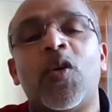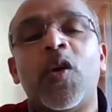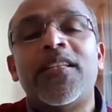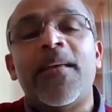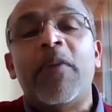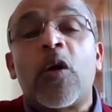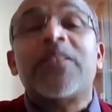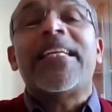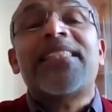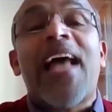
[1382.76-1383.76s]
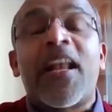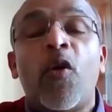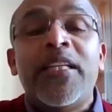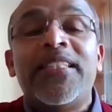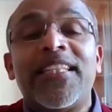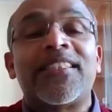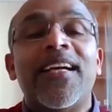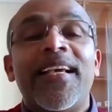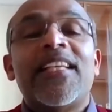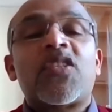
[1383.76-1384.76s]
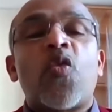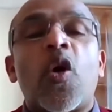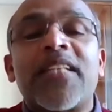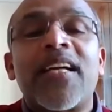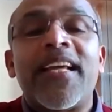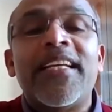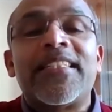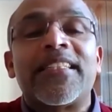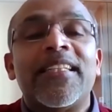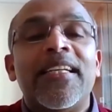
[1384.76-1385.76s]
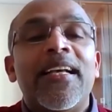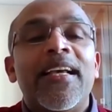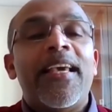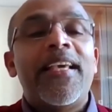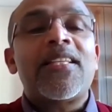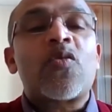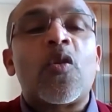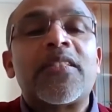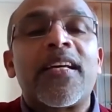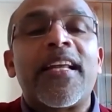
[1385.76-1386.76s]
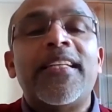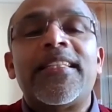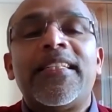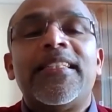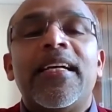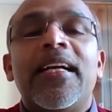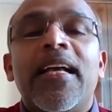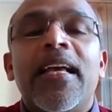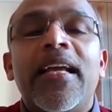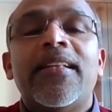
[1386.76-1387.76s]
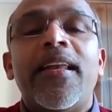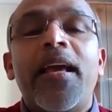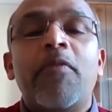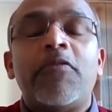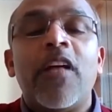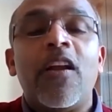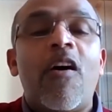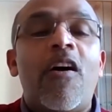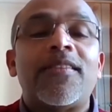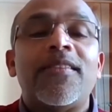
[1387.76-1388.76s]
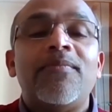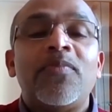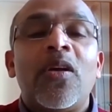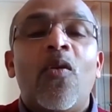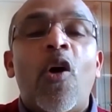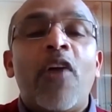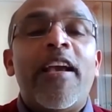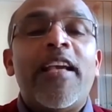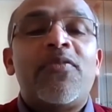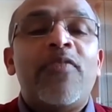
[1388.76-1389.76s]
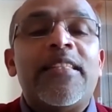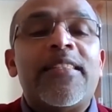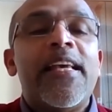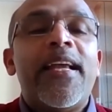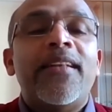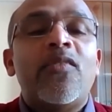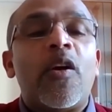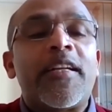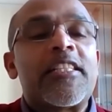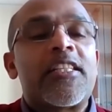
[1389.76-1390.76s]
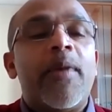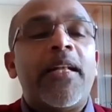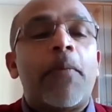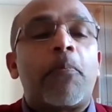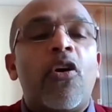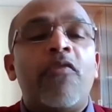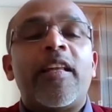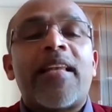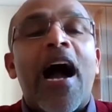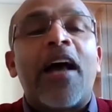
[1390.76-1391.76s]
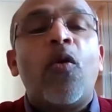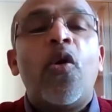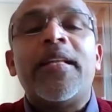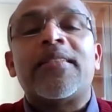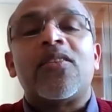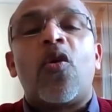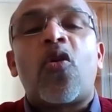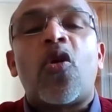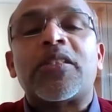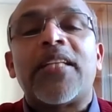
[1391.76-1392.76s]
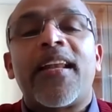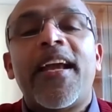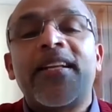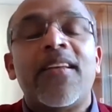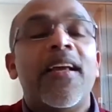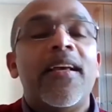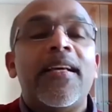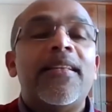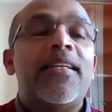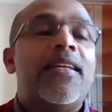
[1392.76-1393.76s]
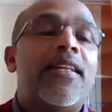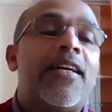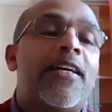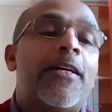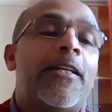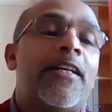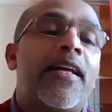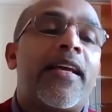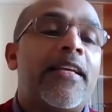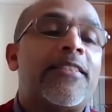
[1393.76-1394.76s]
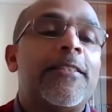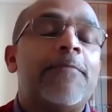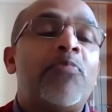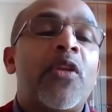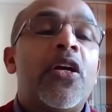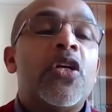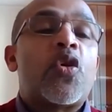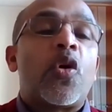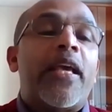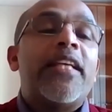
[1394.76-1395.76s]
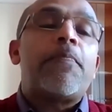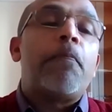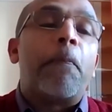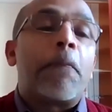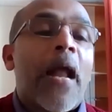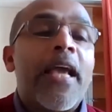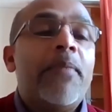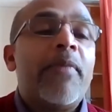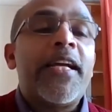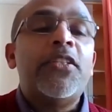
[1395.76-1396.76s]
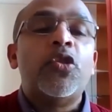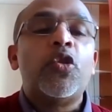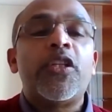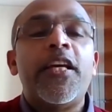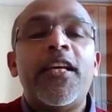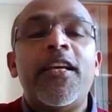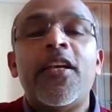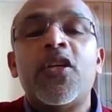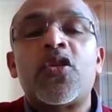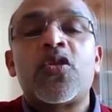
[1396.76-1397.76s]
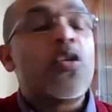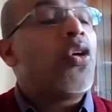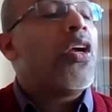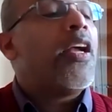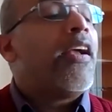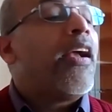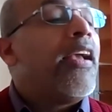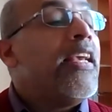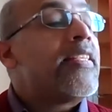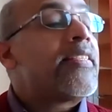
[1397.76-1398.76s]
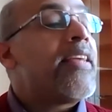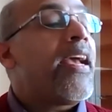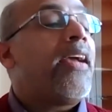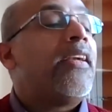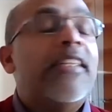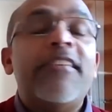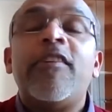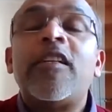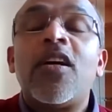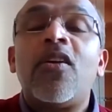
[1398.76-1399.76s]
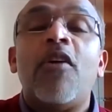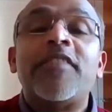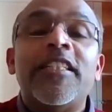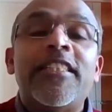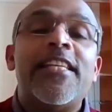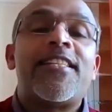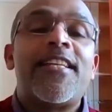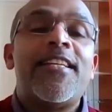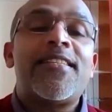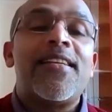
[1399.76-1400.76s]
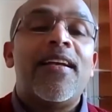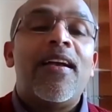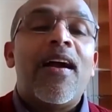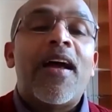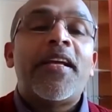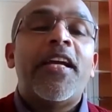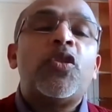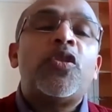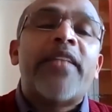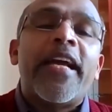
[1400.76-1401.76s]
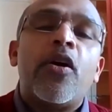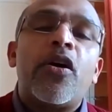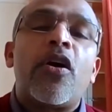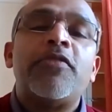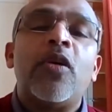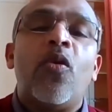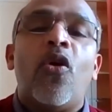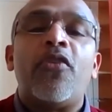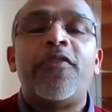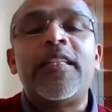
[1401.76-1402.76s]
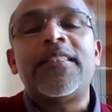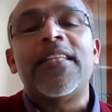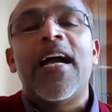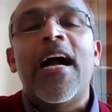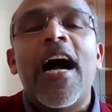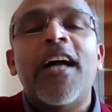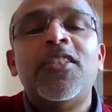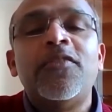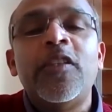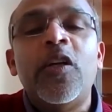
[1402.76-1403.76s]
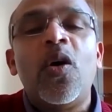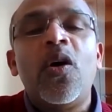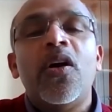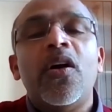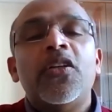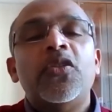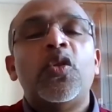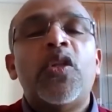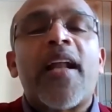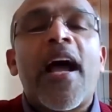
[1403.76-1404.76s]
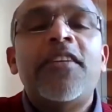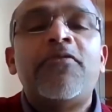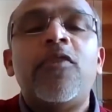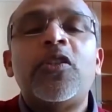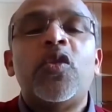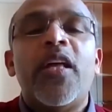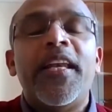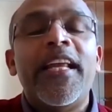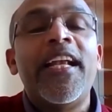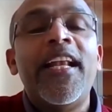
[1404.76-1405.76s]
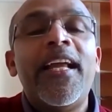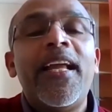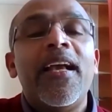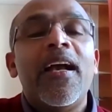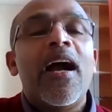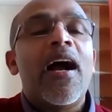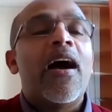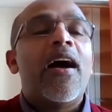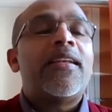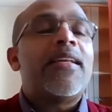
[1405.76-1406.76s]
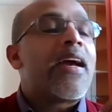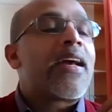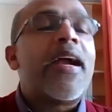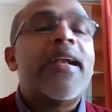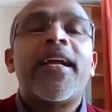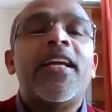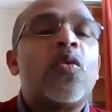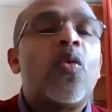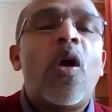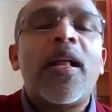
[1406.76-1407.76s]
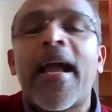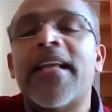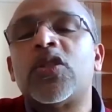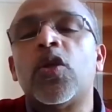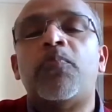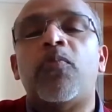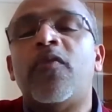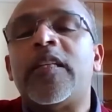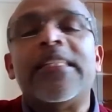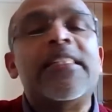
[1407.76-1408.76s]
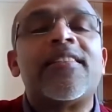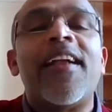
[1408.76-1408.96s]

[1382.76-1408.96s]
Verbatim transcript: authority because he is anointed, he is consecrated. He is consecrated in the name of the Lord. Always we see in the Old Testament, the prophet anoints or consecrate the, the, the, the kings. So his primary duty is to is a defender of the justice and he should take care of the orphans and widow, do the rightful to the needy, and eradicate all kinds of poverty,